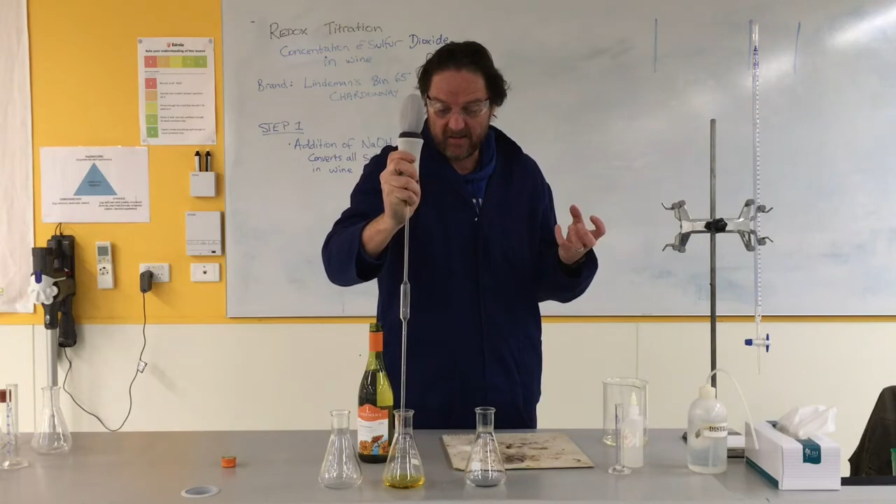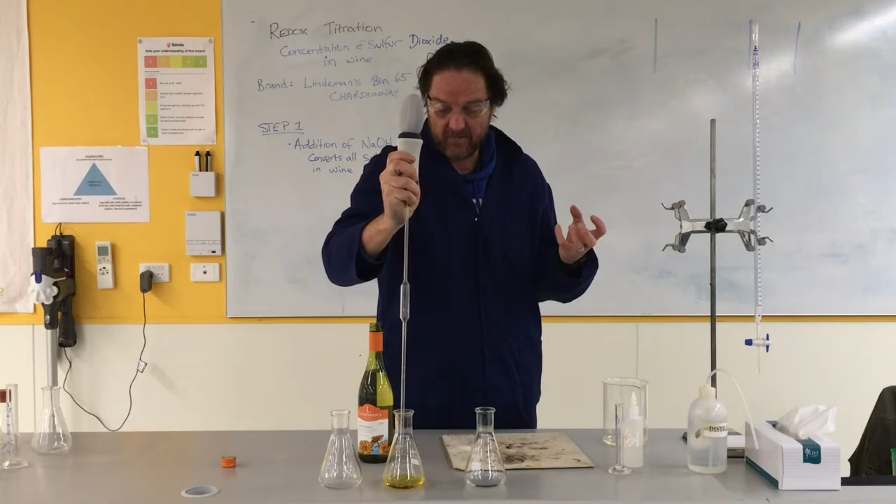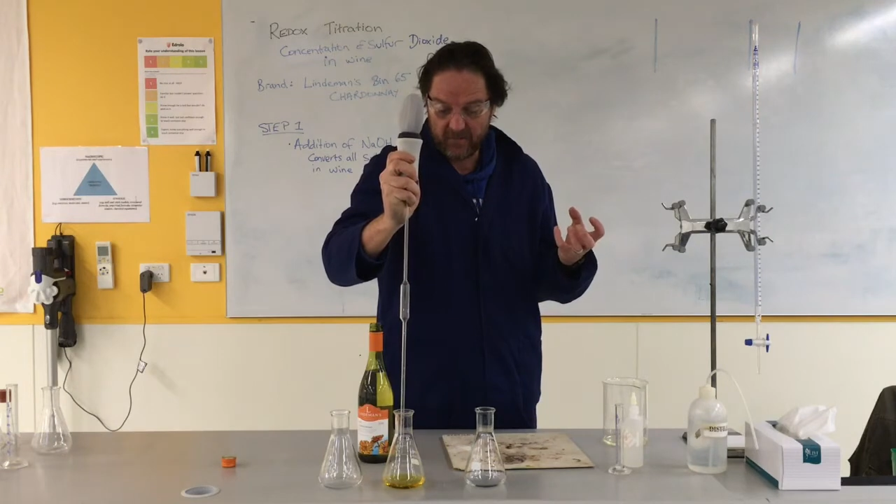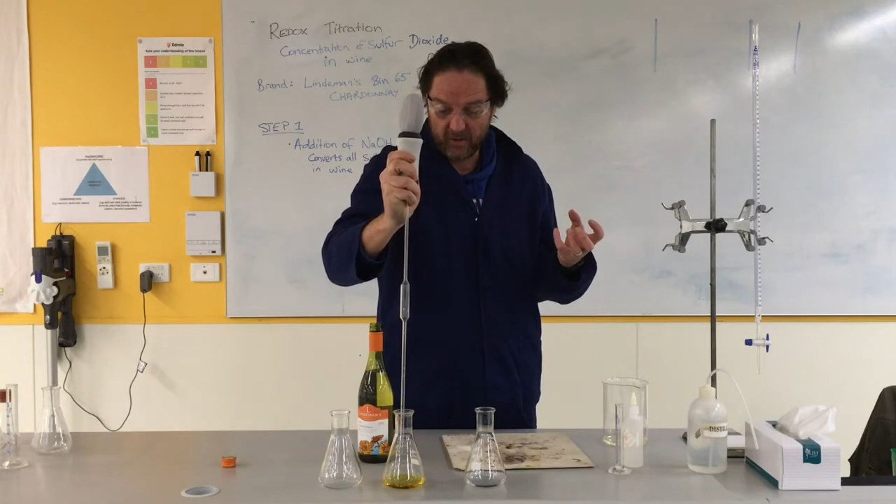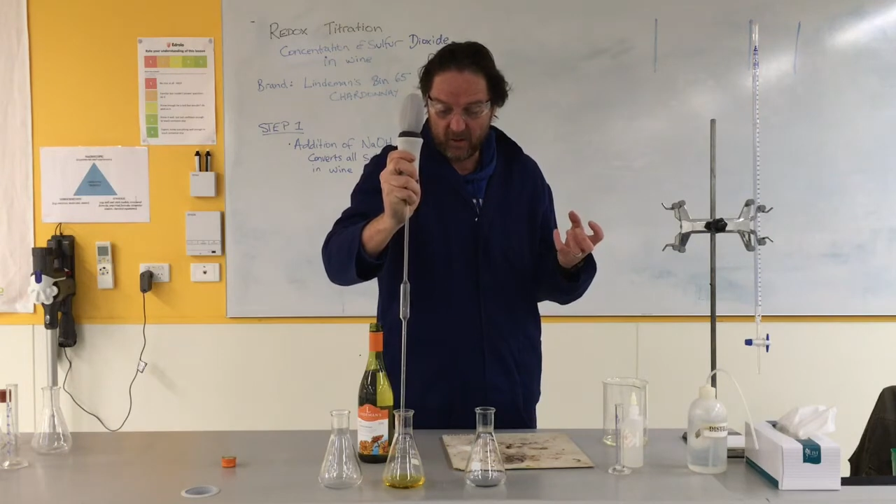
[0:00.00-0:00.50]

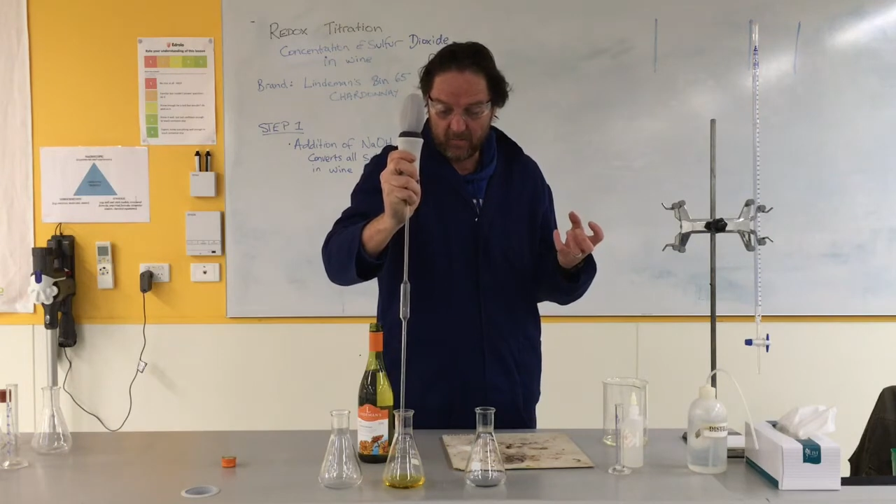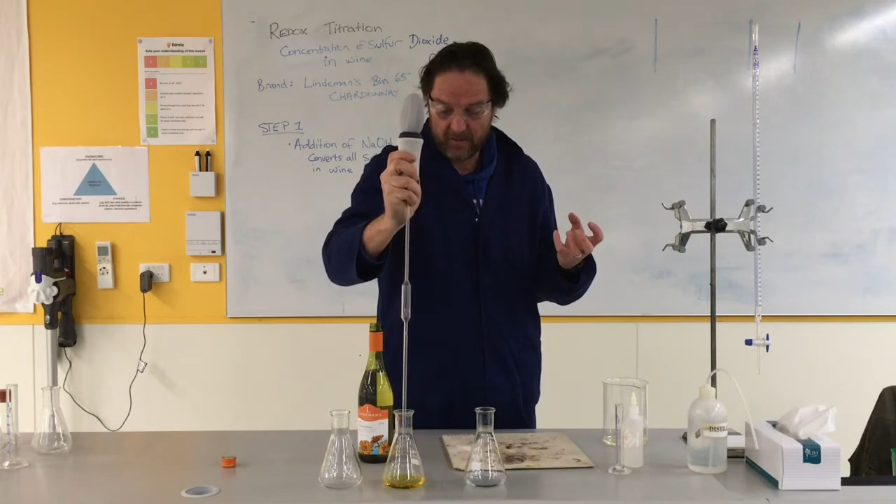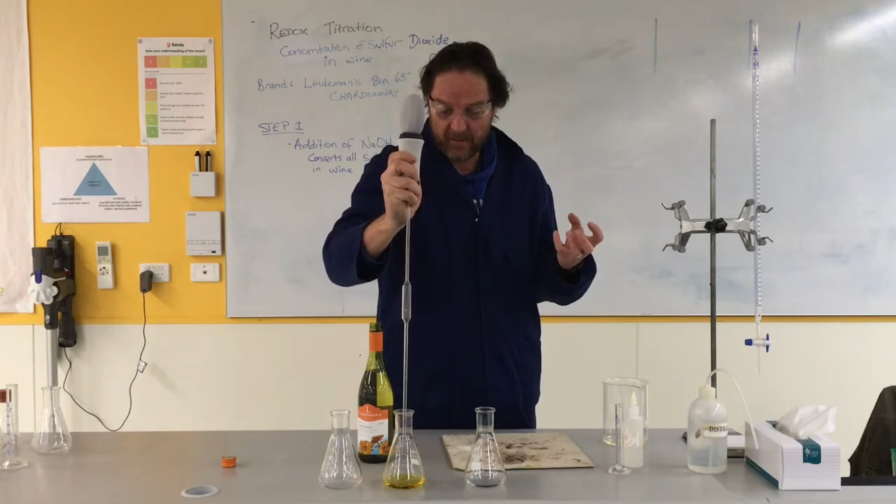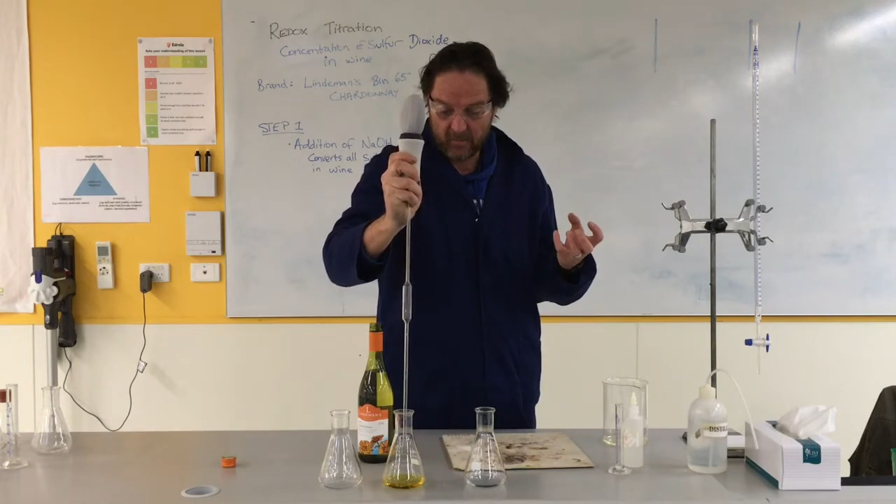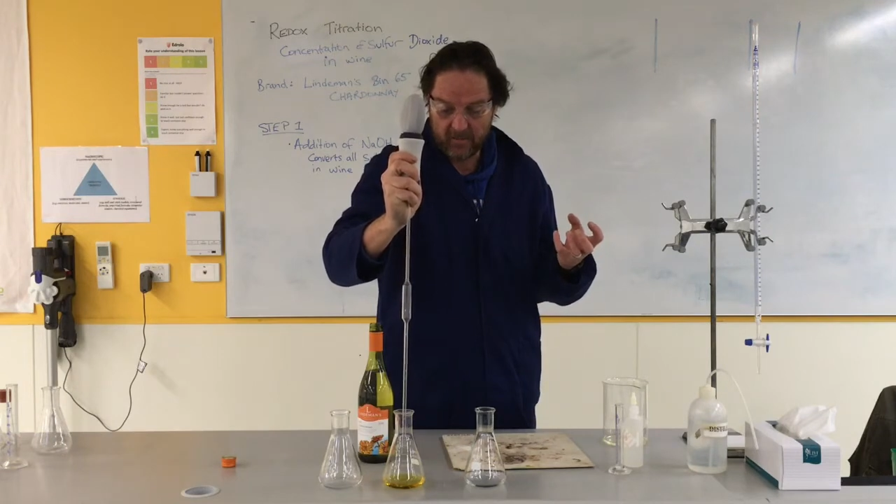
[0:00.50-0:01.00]
different
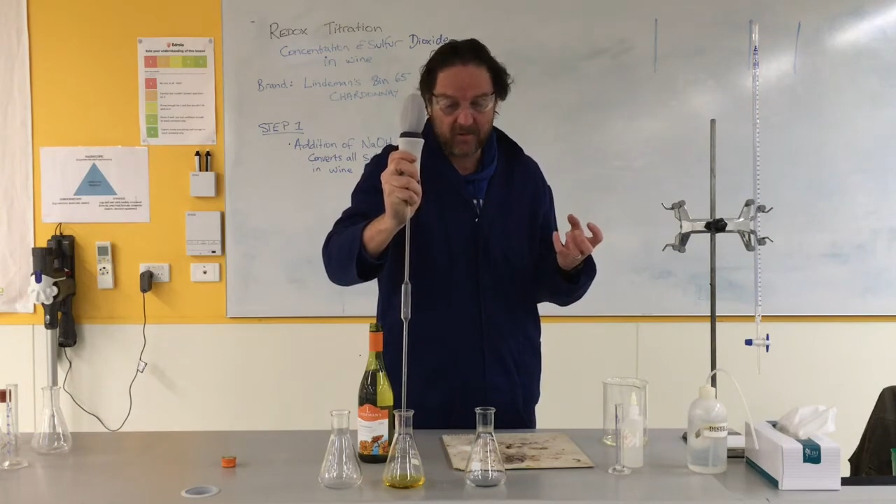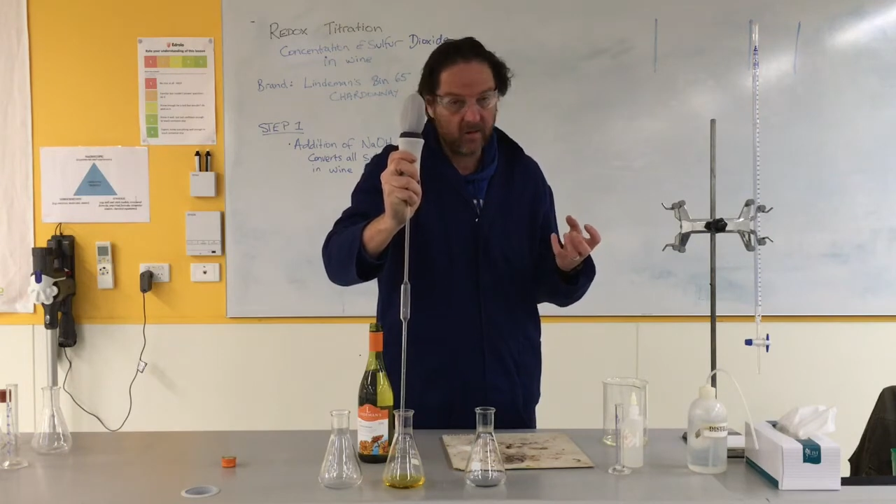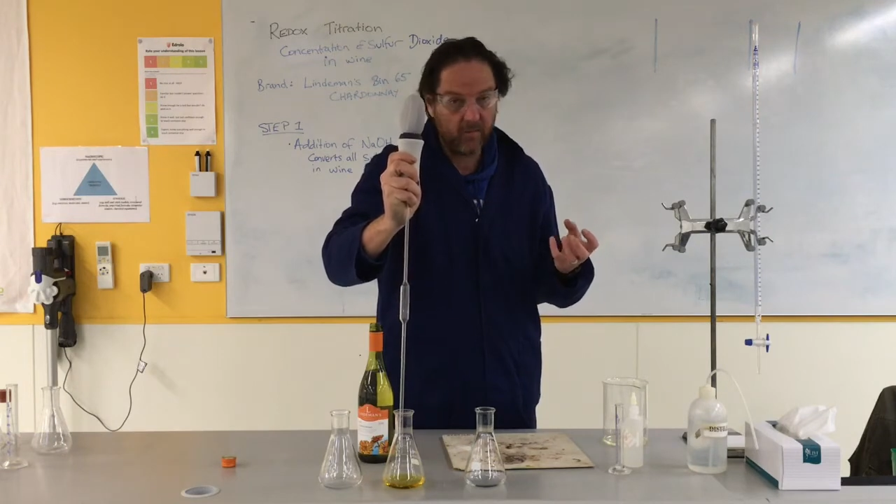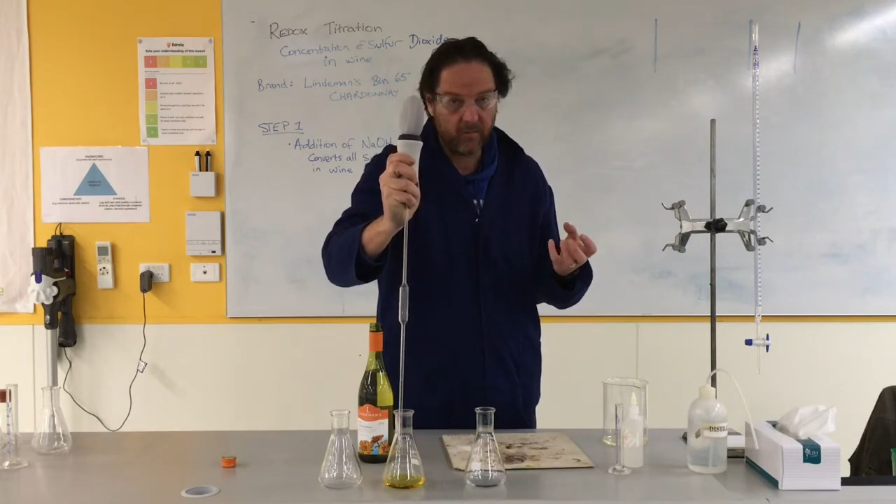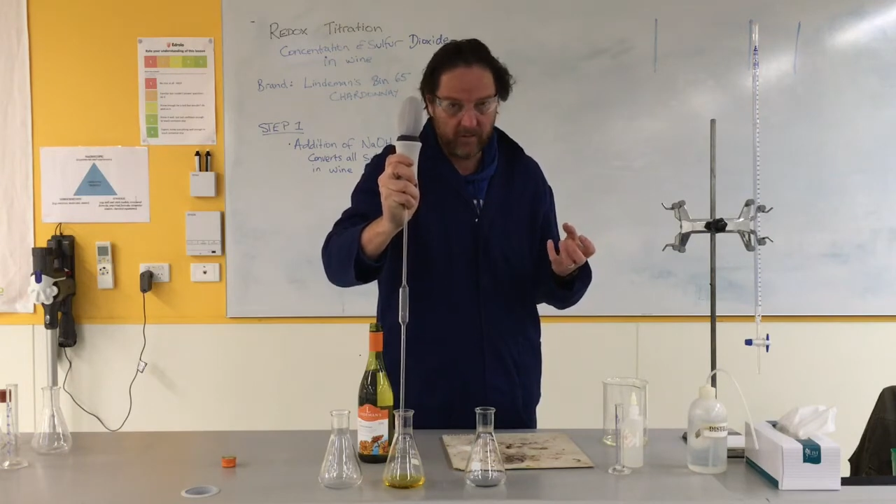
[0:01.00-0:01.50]
compounds with
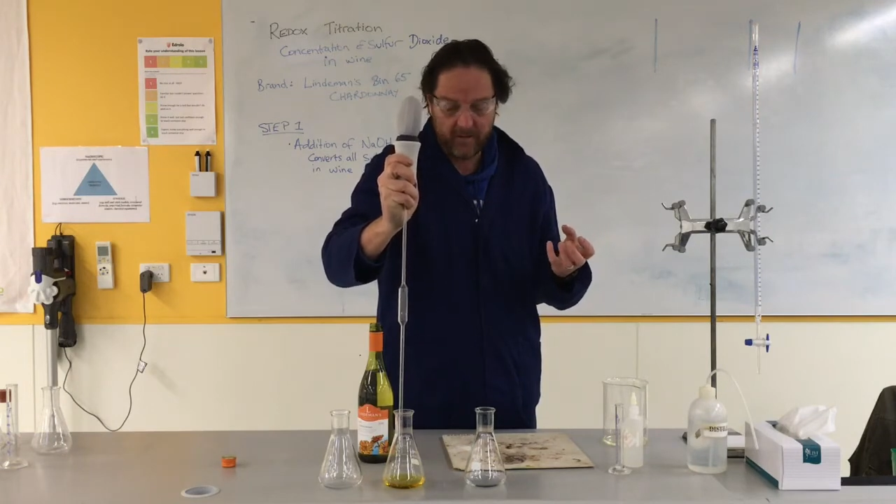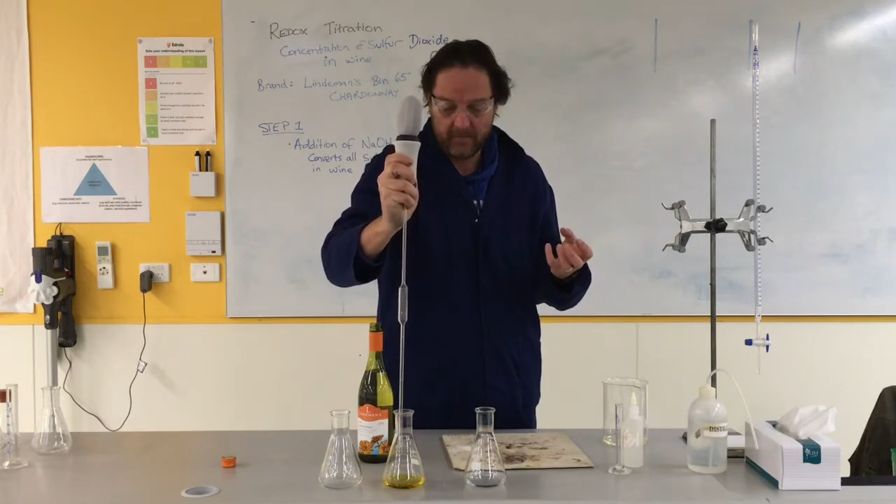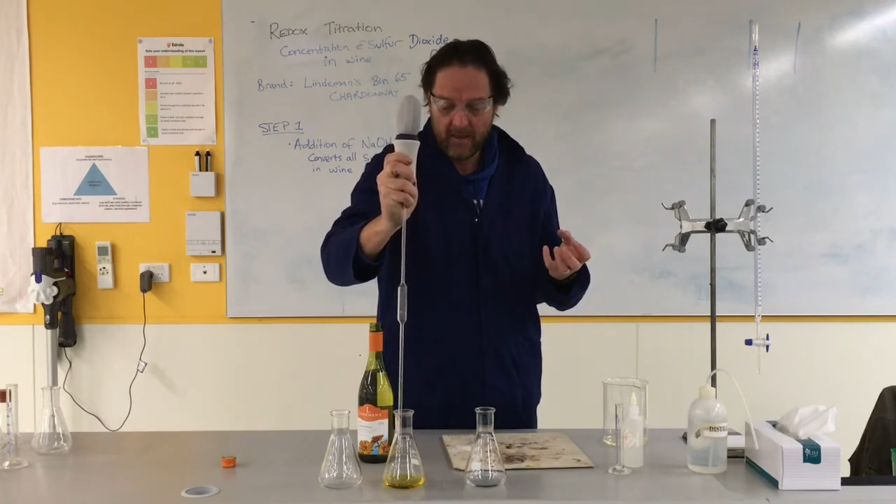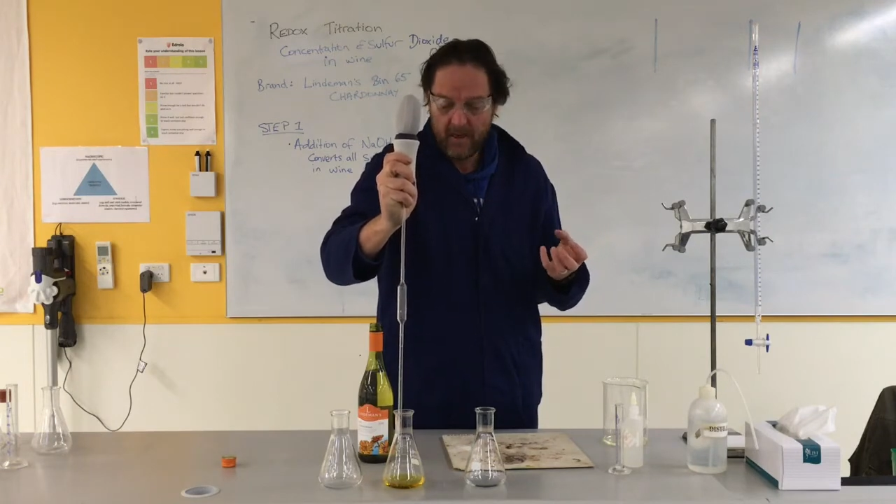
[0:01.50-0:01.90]
sulfur in them,